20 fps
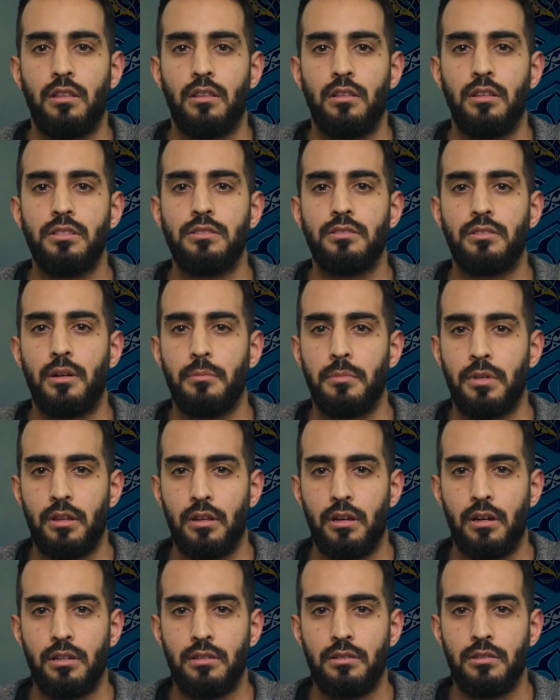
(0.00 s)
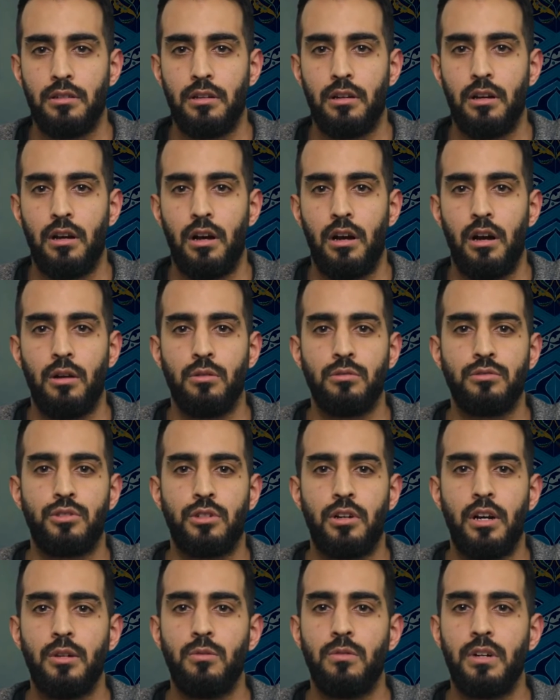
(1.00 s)
This Ramadan, I'll
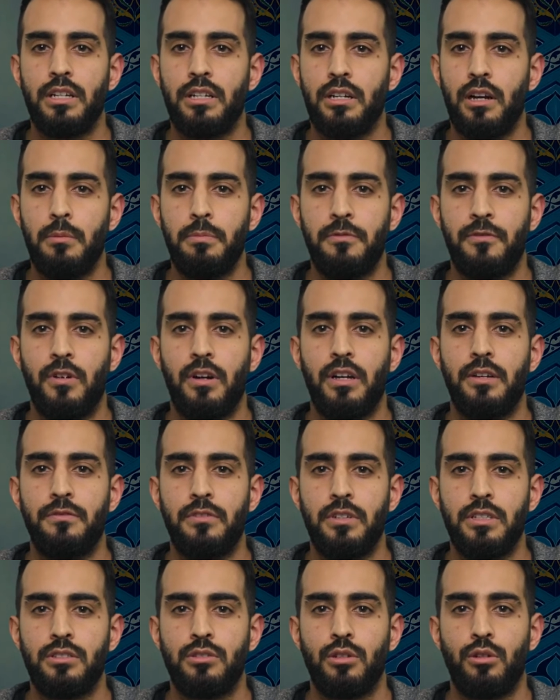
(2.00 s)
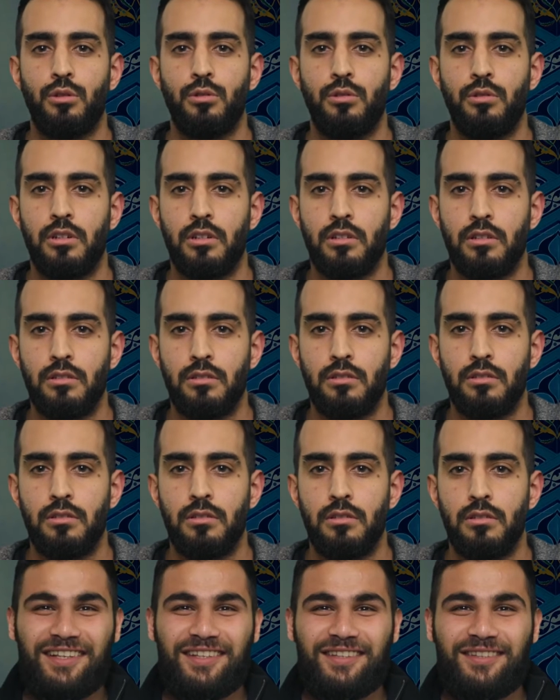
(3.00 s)
try wake up for every sahur.
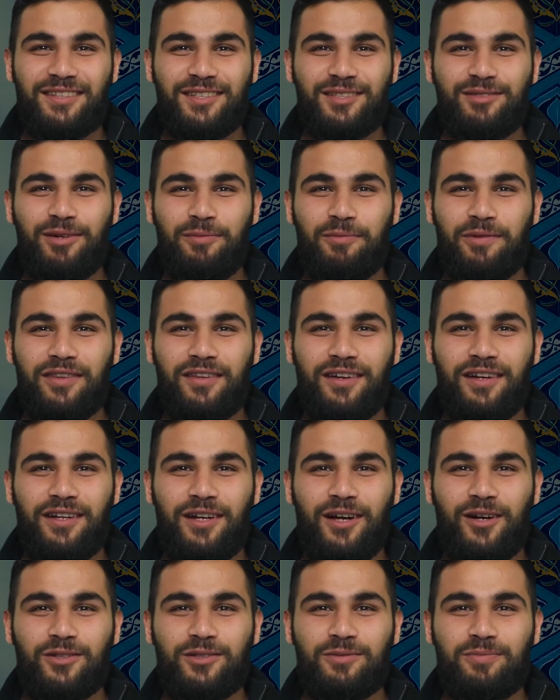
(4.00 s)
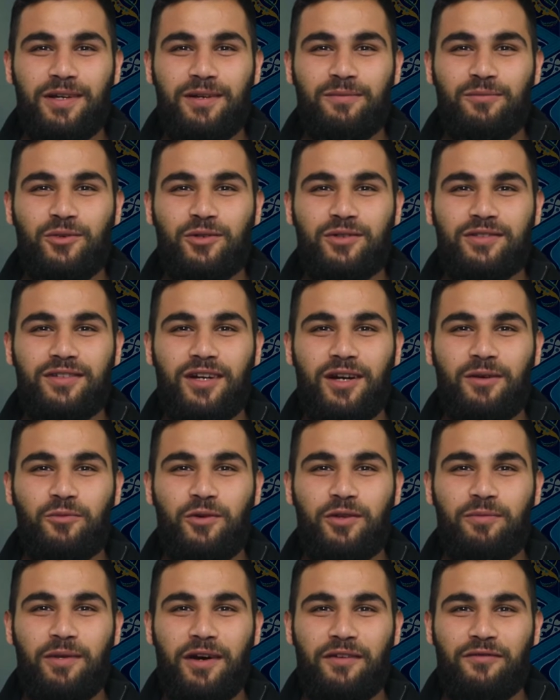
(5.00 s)
This Ramadan, I'll spend more time
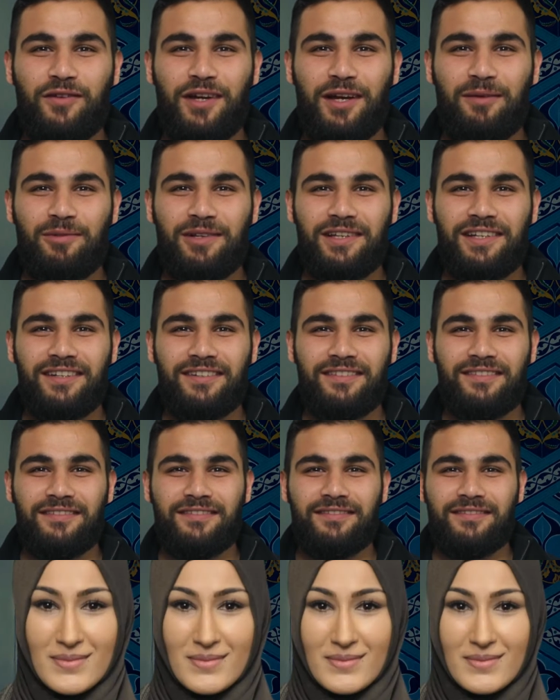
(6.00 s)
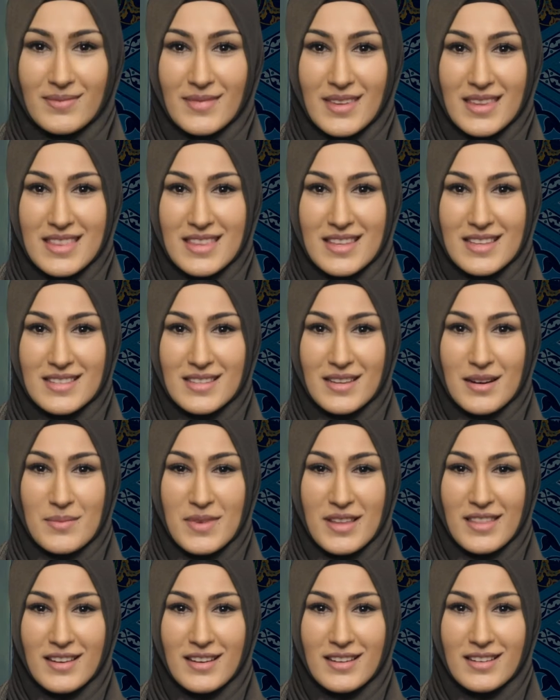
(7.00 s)
with my family. This
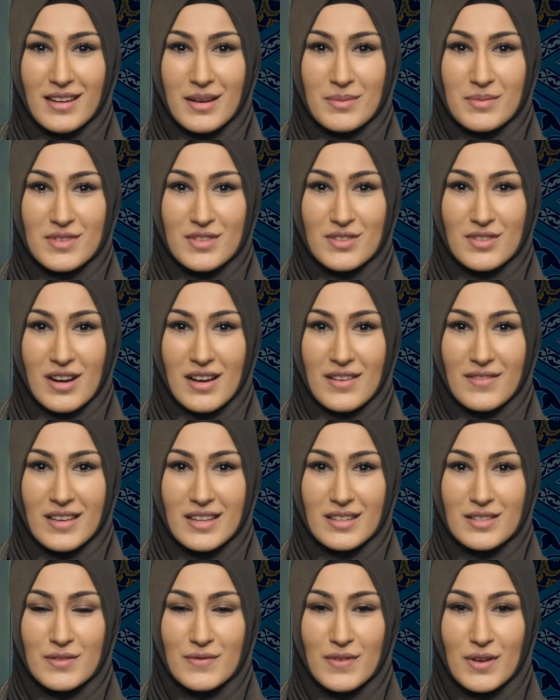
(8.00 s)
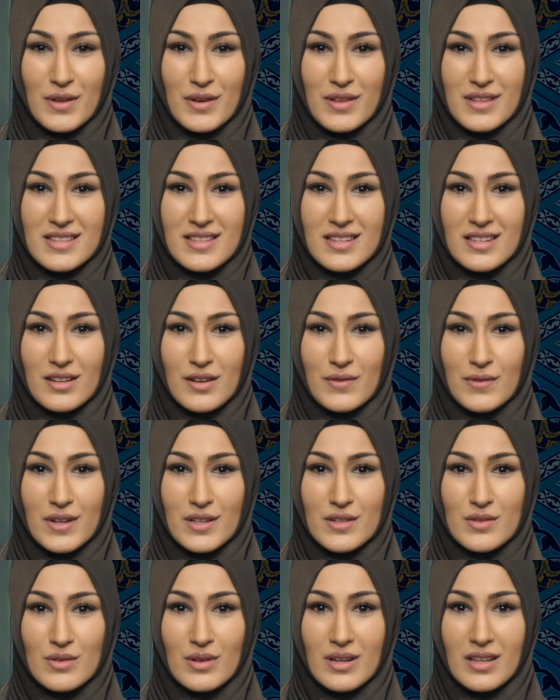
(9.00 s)
Ramadan, I'm striving to follow the Sunnah of
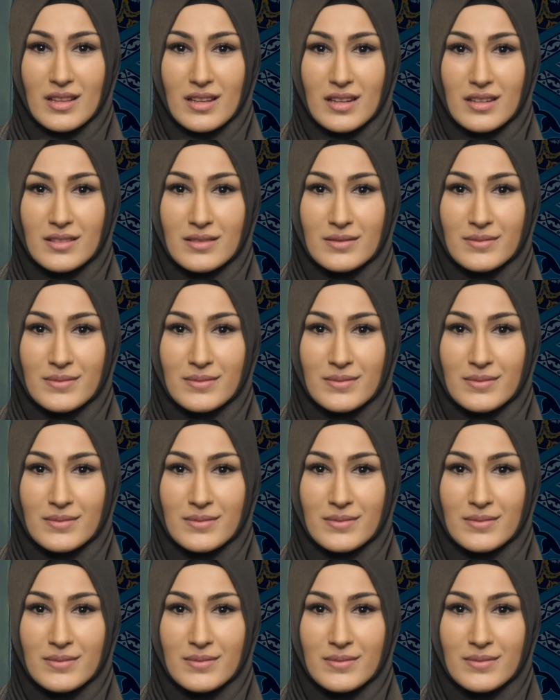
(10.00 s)
Rasulullah.